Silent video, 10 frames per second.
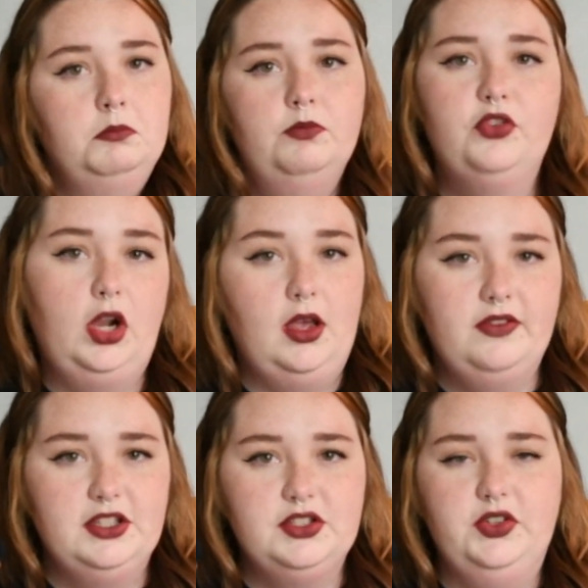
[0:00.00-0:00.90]
for
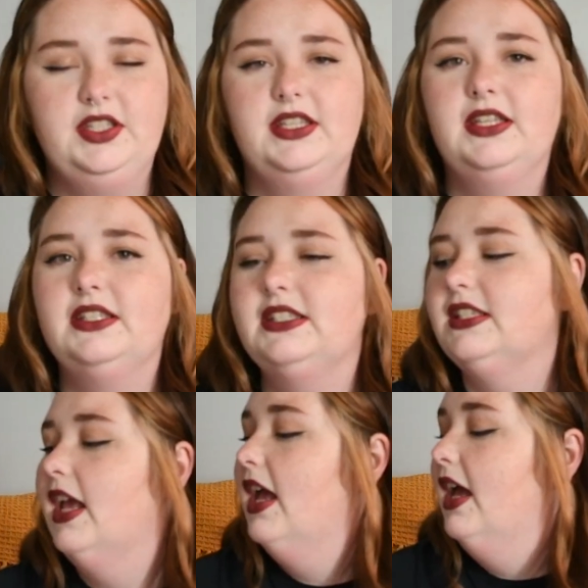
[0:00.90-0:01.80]
obvious
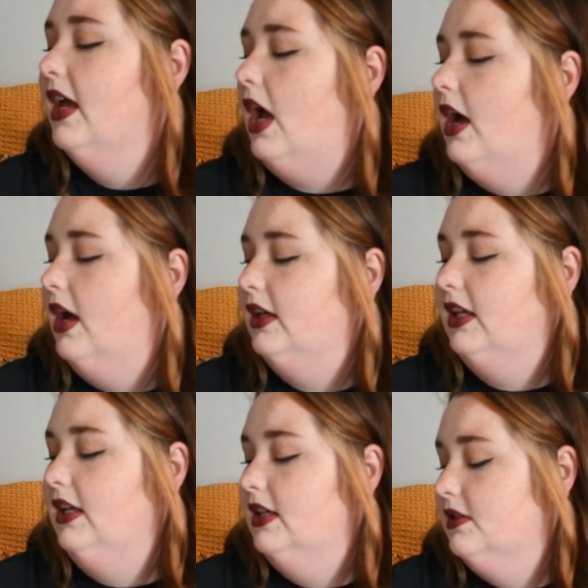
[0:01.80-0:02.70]
reasons. Uh,
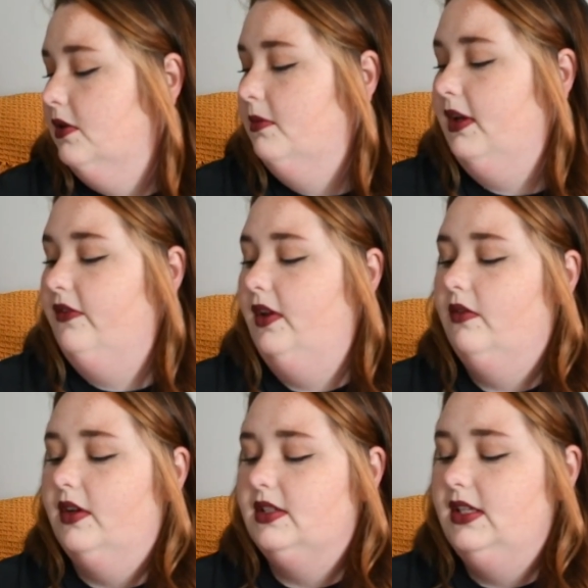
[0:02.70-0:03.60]
he is one of my
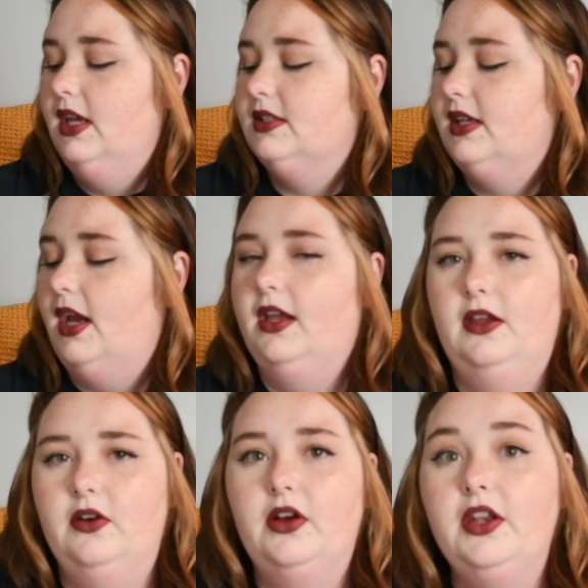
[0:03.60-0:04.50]
favorites. He has cat
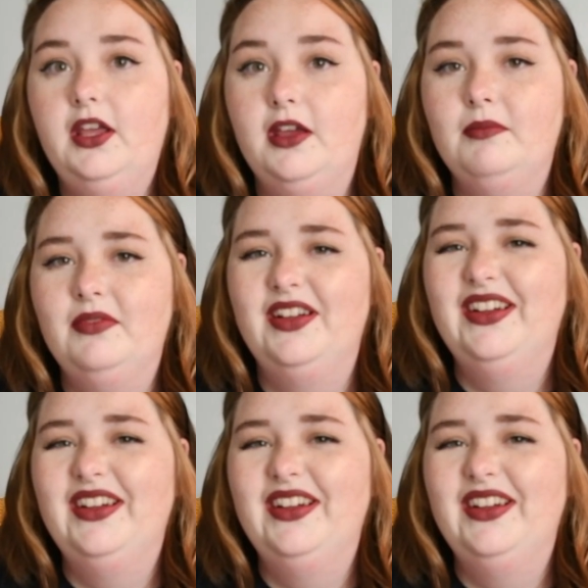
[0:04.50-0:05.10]
hair on him.